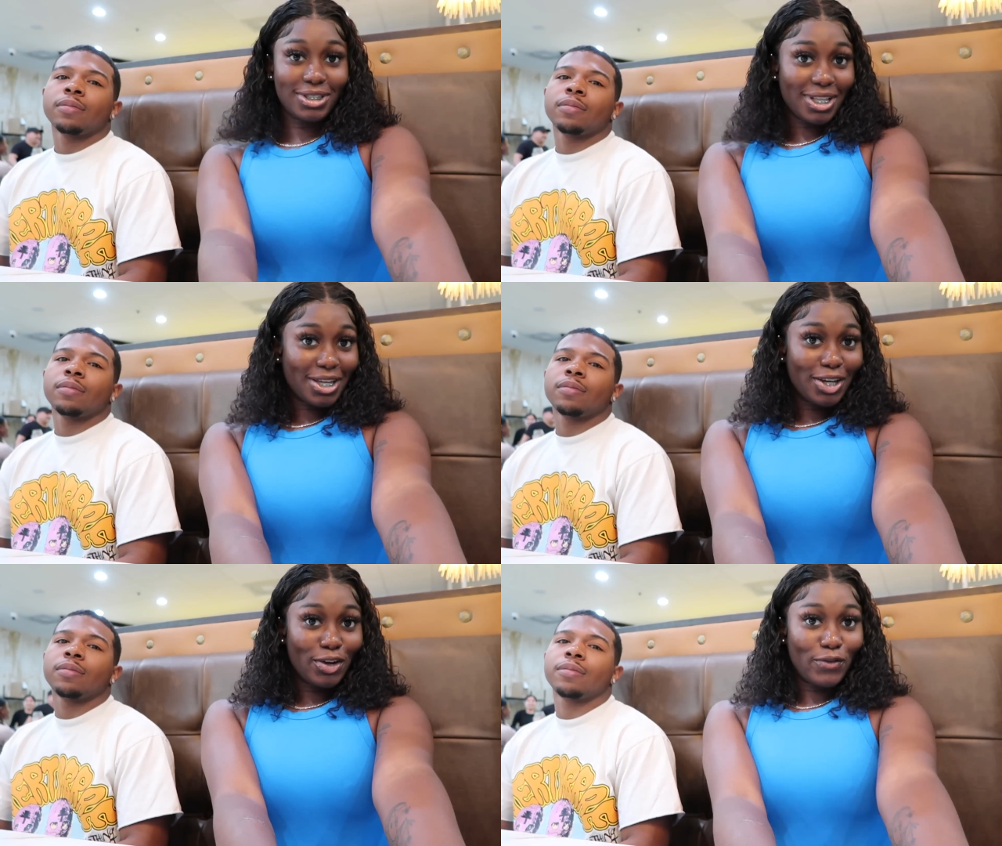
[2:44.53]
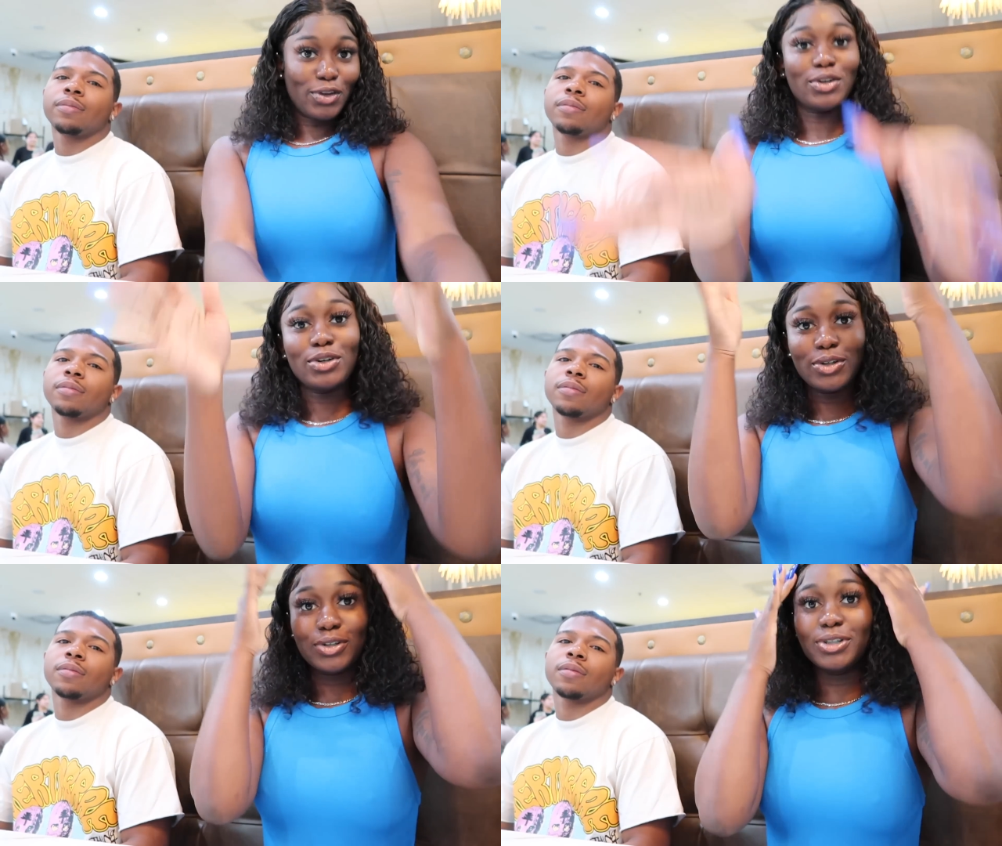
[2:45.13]
Speaker 1: is a good view.
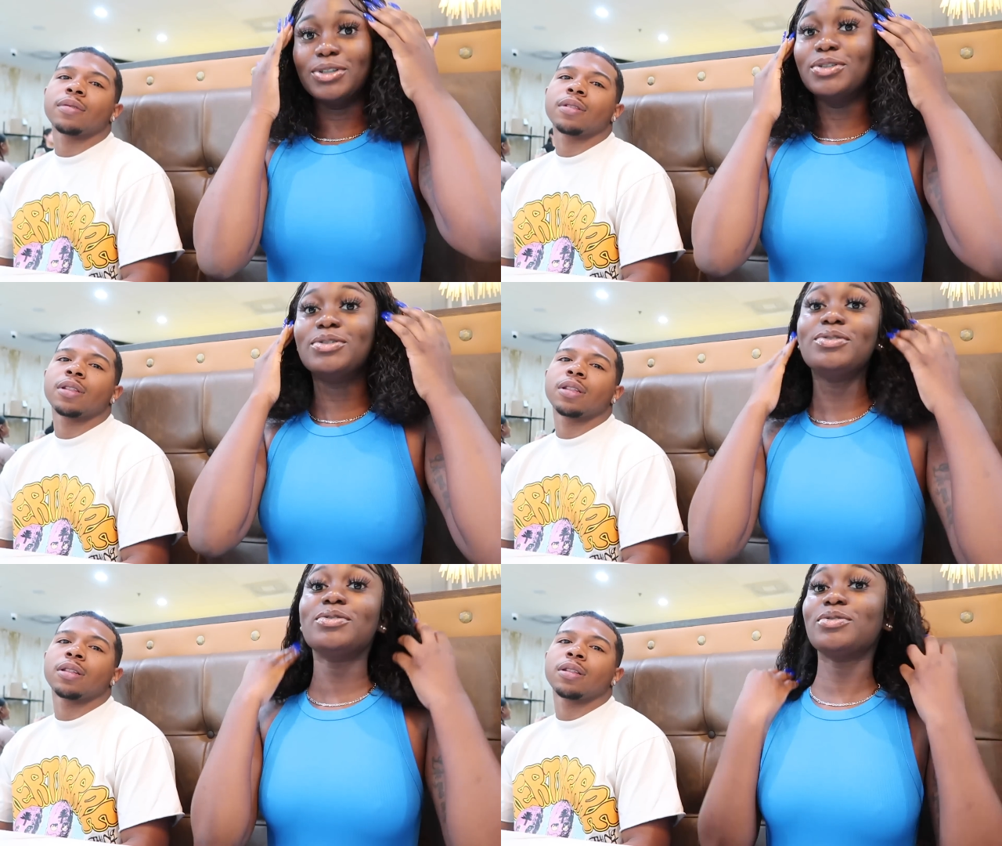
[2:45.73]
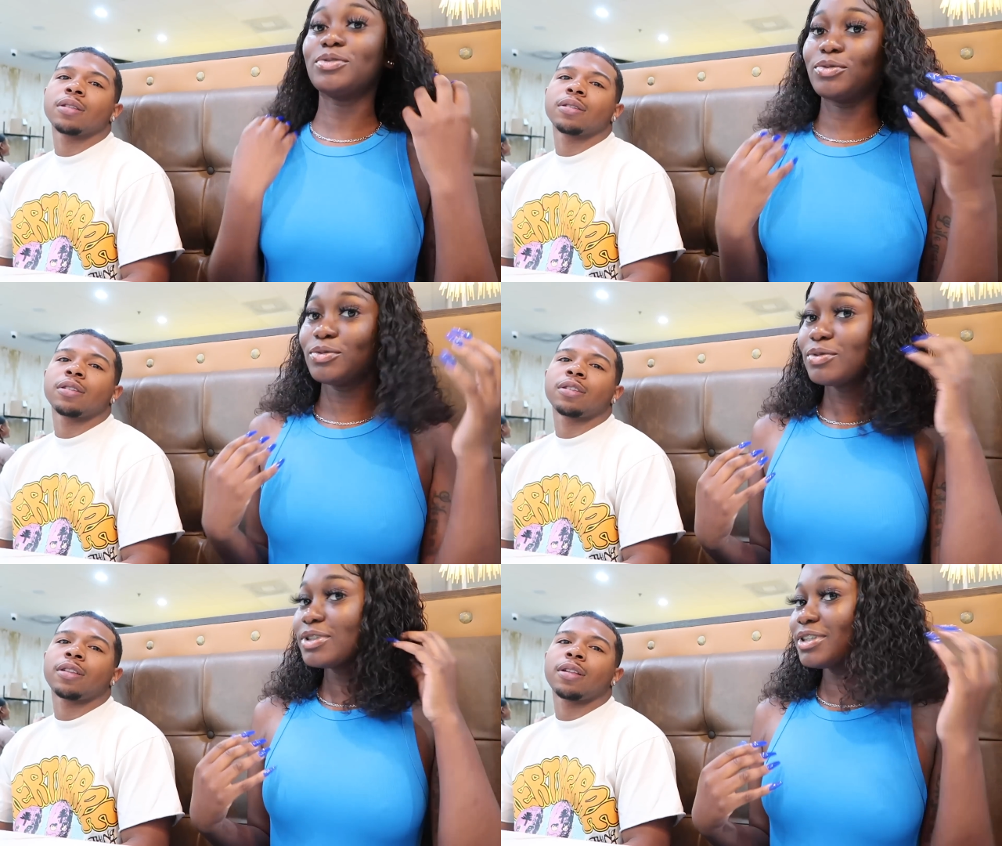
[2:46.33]

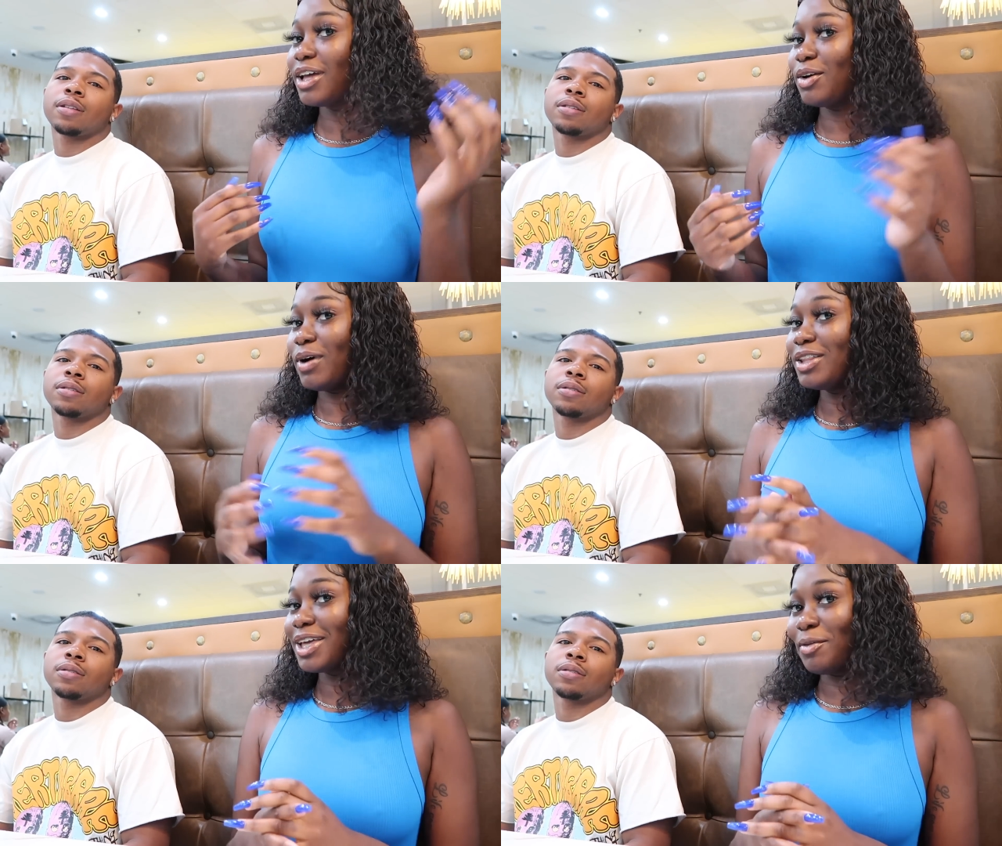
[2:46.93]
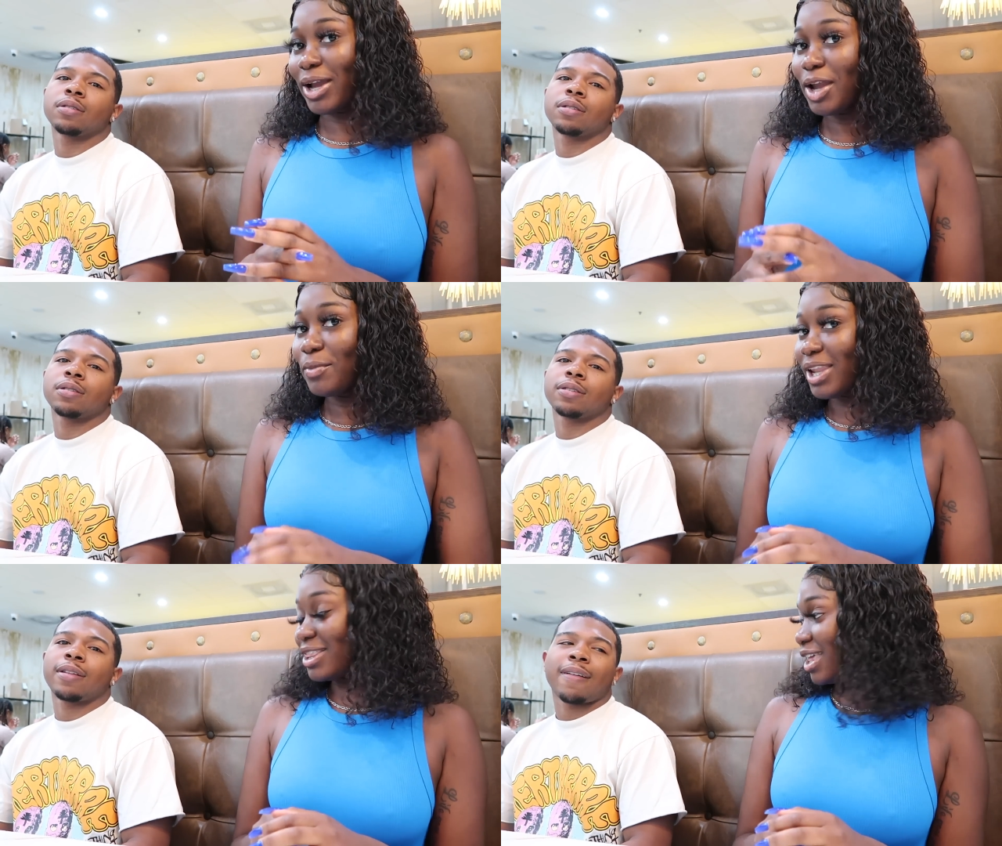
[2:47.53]
Why are you looking at my
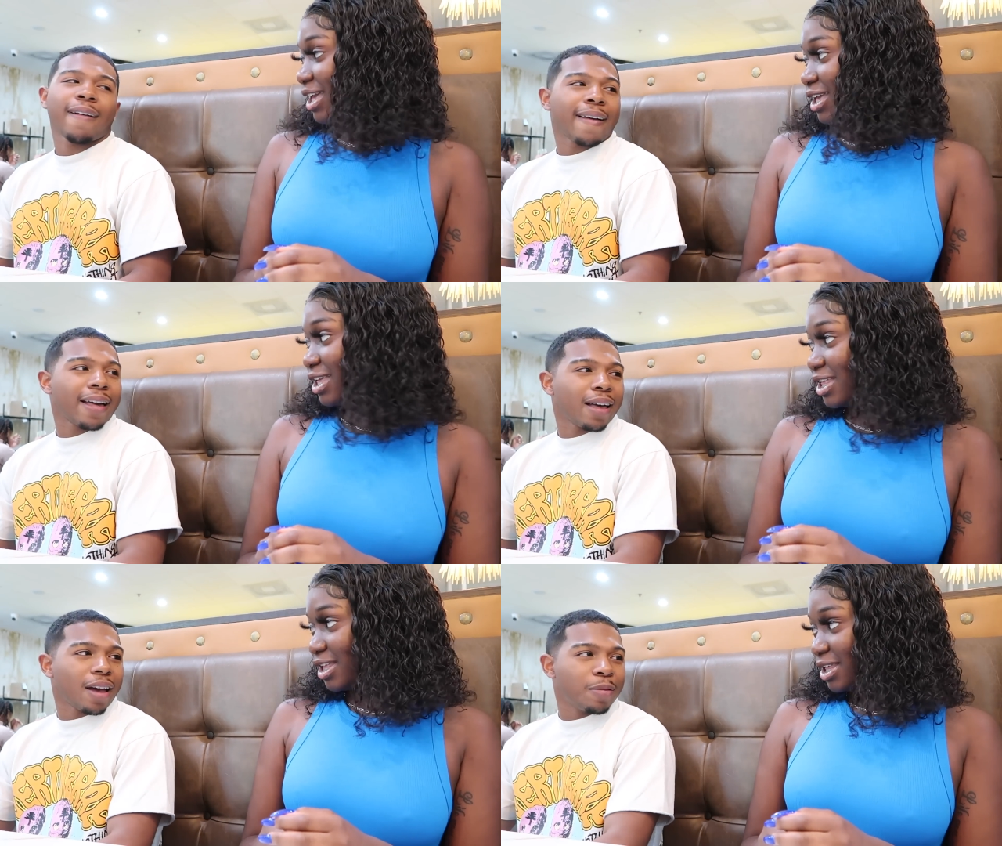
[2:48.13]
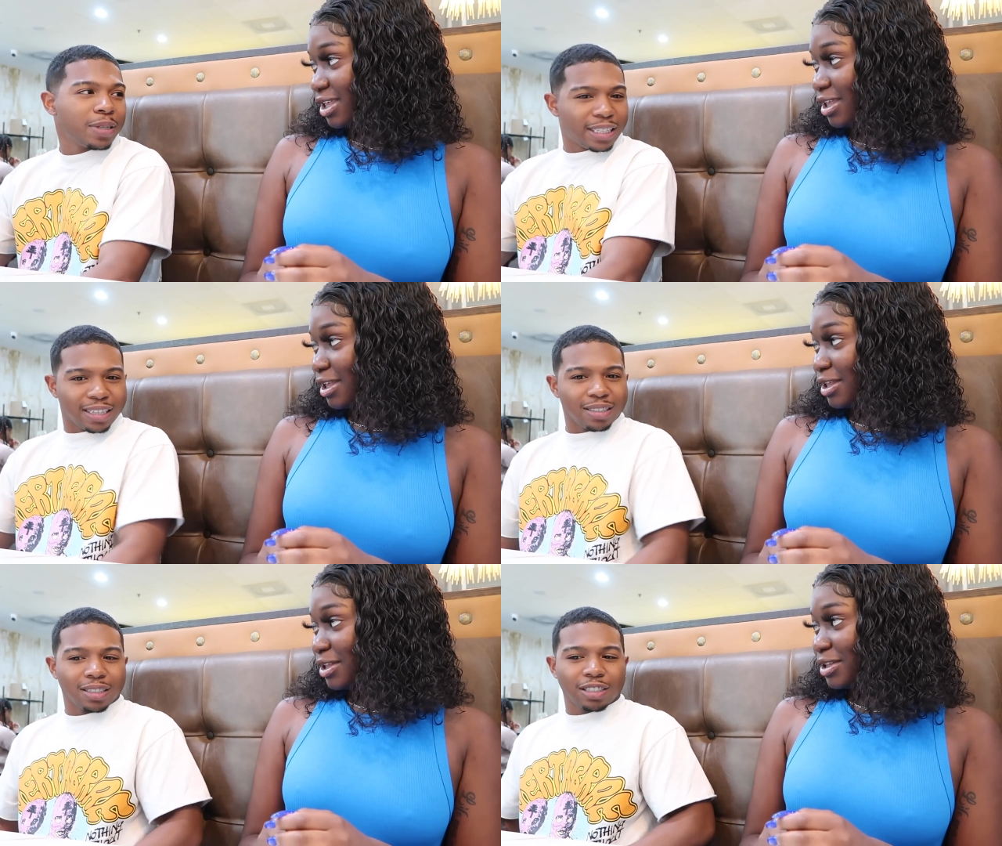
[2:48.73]
camera like that?
Speaker 2: I'm just
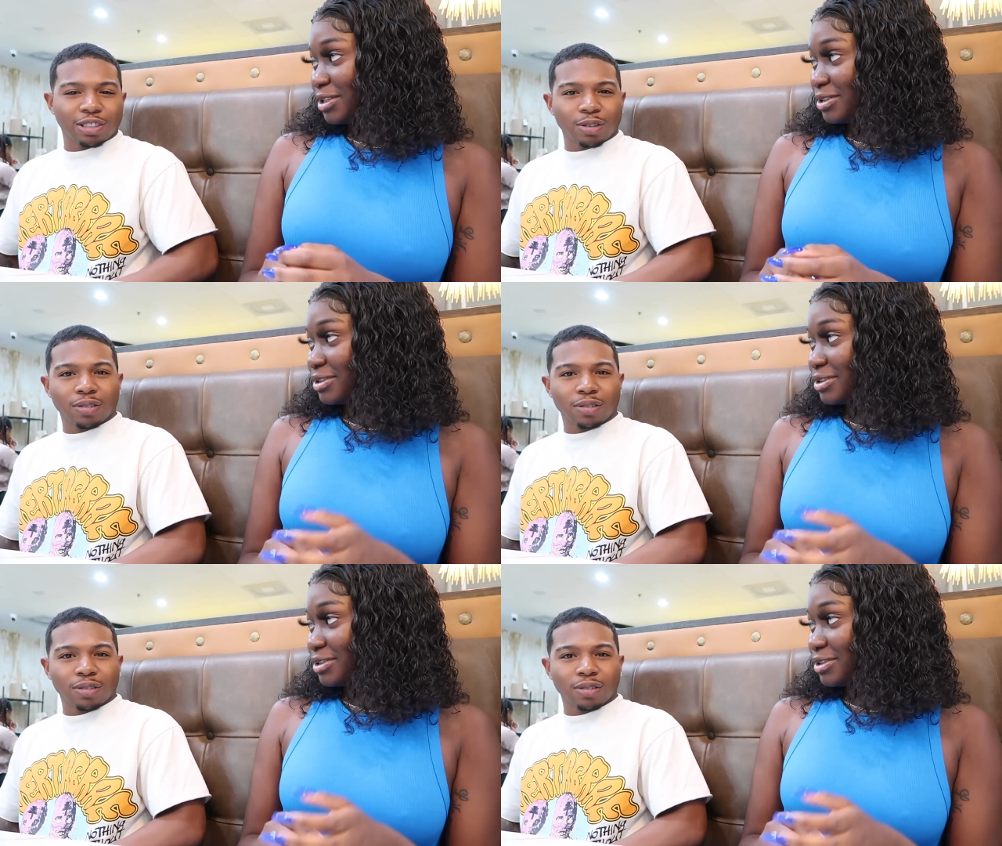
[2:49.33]
looking at